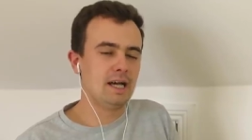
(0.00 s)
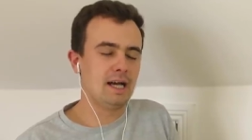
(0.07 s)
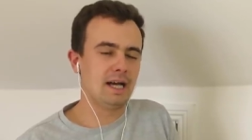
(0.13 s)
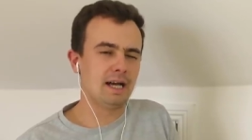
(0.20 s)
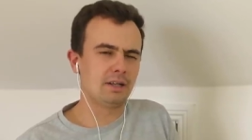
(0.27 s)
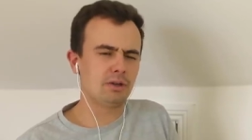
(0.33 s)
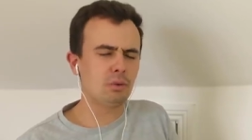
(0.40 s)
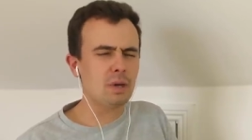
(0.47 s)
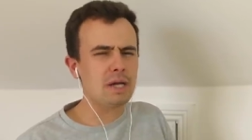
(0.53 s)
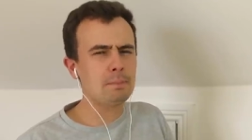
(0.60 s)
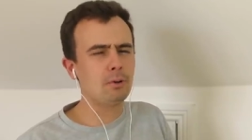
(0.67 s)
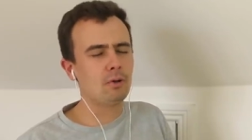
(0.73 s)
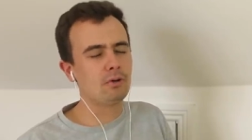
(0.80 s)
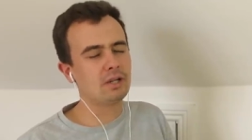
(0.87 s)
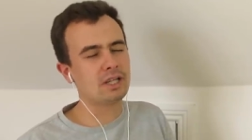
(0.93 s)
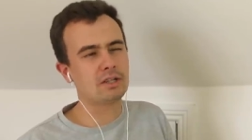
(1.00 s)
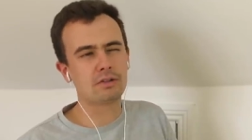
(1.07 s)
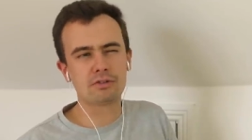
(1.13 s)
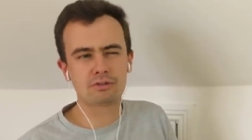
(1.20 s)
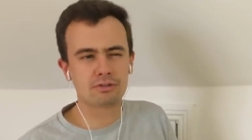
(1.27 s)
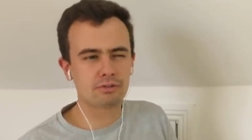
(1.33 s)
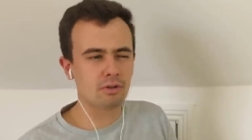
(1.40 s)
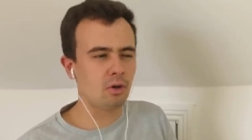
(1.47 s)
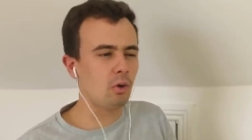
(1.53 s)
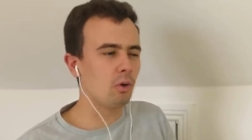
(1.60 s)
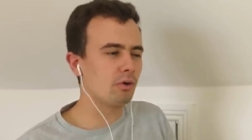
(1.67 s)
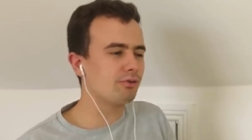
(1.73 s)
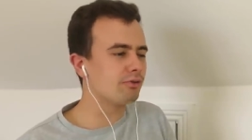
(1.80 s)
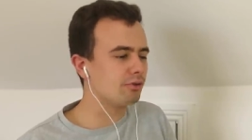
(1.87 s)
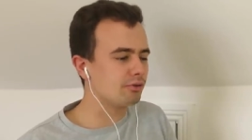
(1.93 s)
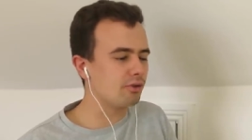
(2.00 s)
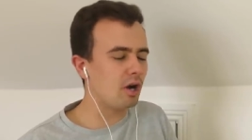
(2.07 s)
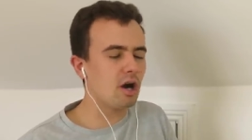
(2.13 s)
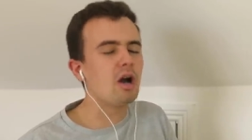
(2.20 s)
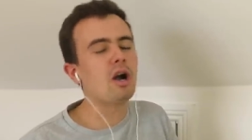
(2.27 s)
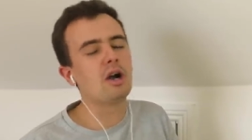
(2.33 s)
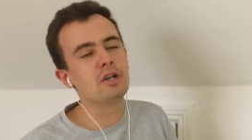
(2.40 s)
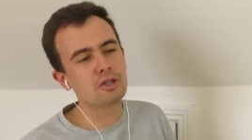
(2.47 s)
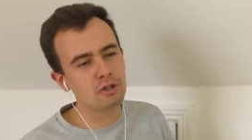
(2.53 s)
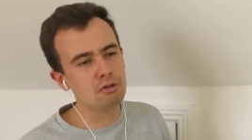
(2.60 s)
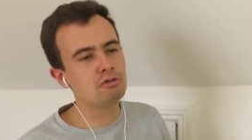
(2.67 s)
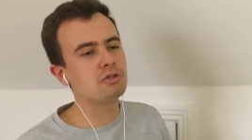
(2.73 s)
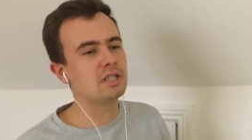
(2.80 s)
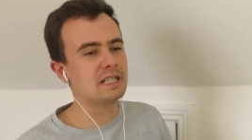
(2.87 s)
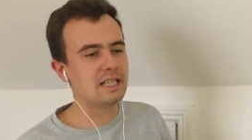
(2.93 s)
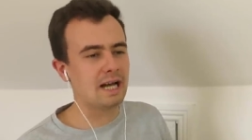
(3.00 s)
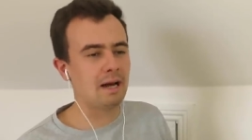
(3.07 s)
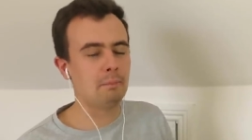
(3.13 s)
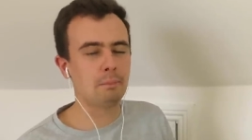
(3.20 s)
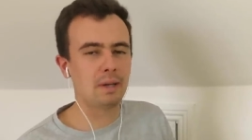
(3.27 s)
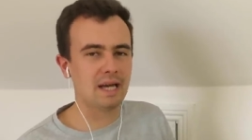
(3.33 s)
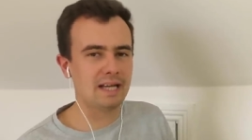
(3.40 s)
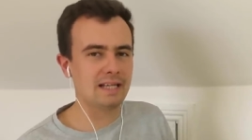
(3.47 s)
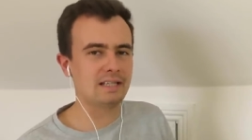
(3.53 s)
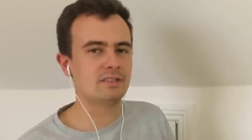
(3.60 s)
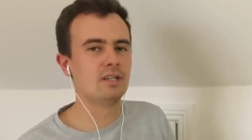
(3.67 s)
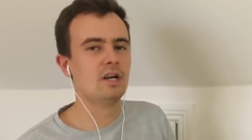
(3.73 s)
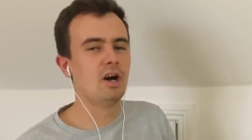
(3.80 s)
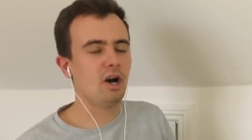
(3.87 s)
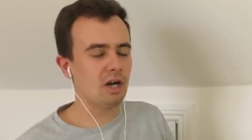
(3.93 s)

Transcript: The way Paul Nicholls' horses are usually campaigned,